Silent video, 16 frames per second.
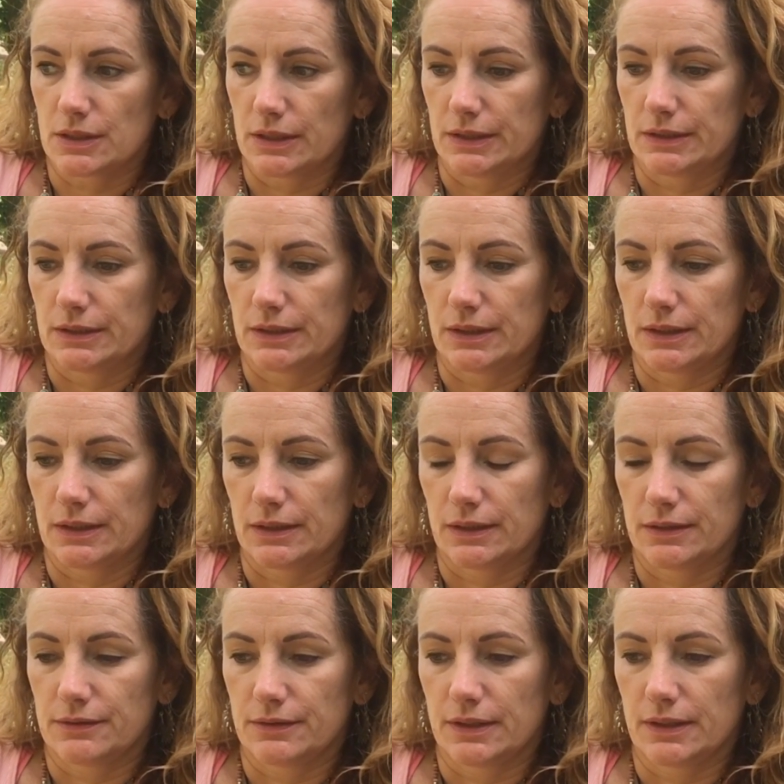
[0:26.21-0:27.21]
And
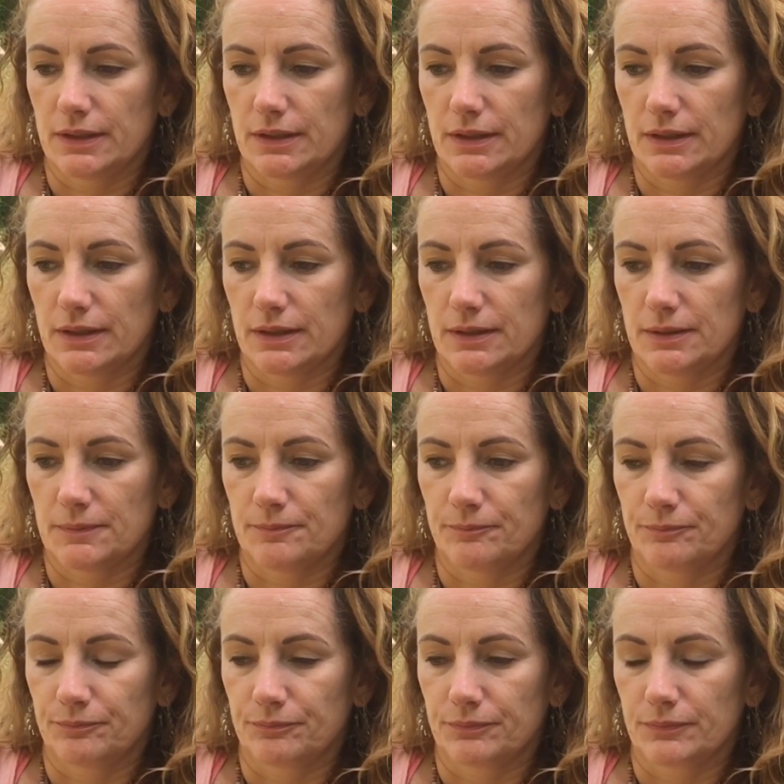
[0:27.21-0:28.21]
I think,
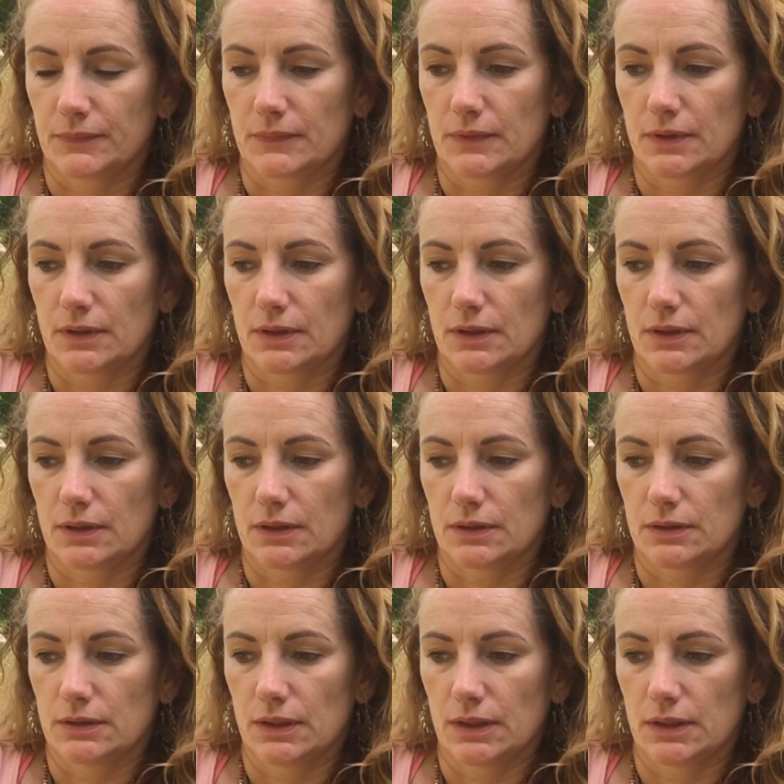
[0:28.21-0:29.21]

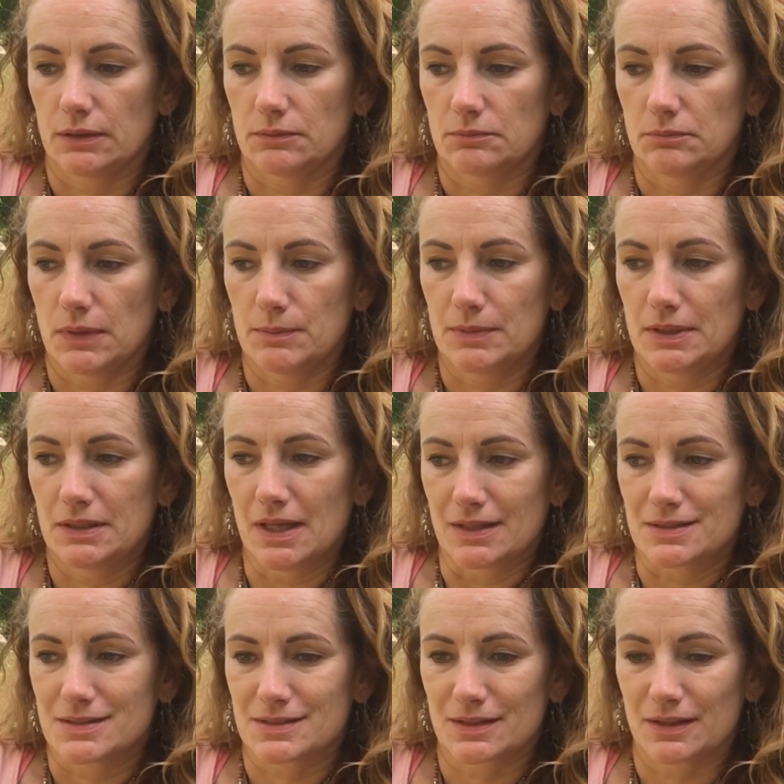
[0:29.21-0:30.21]
yeah, maybe
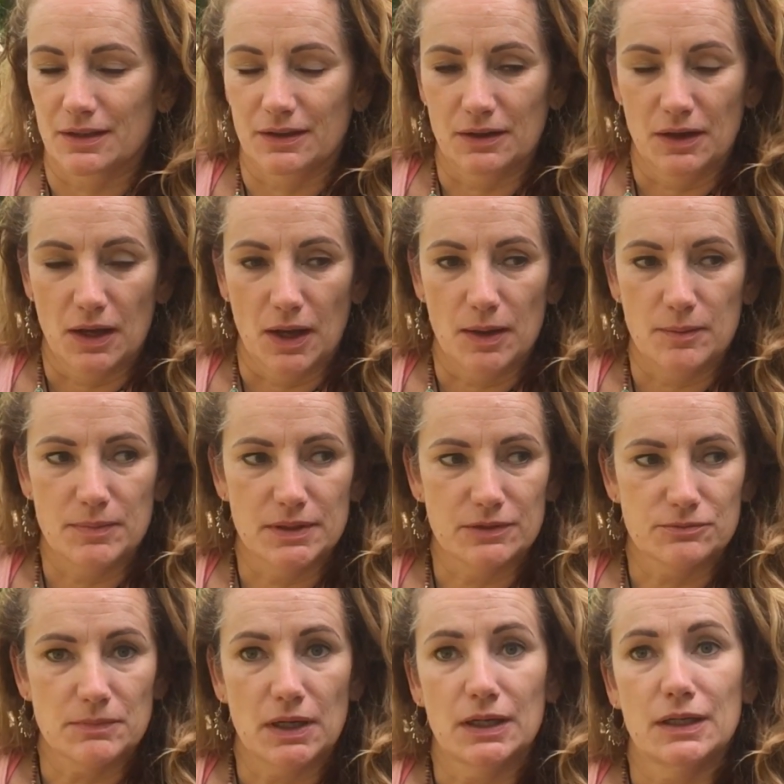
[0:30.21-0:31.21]
that's a bit
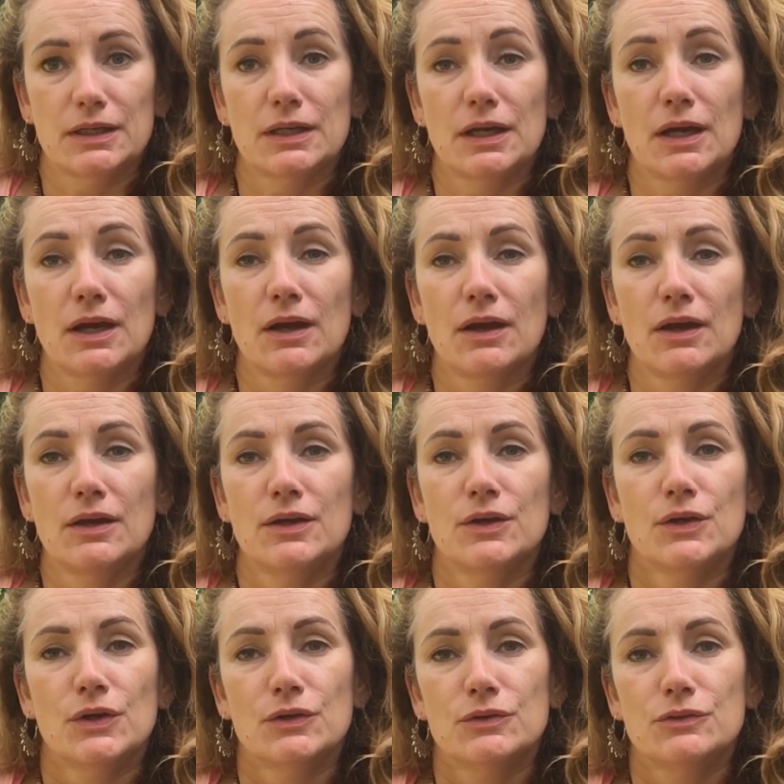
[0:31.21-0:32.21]
of my
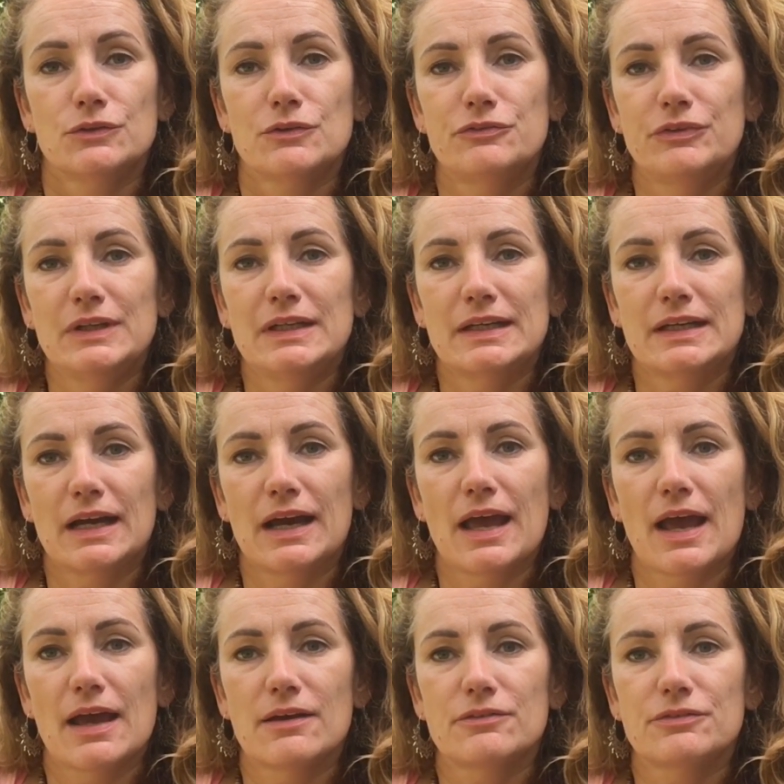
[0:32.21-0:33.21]
the feeling I
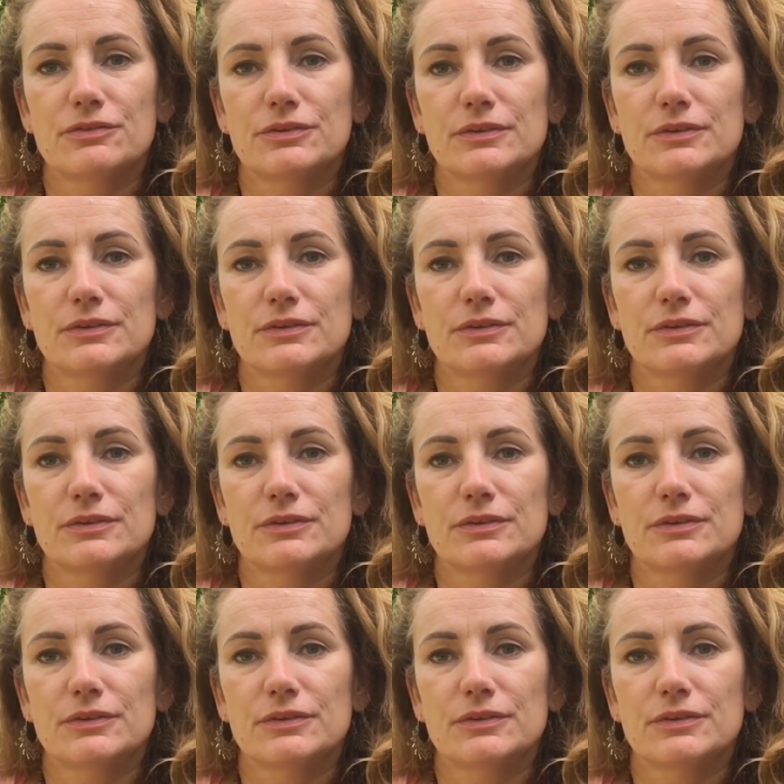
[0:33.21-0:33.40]
have.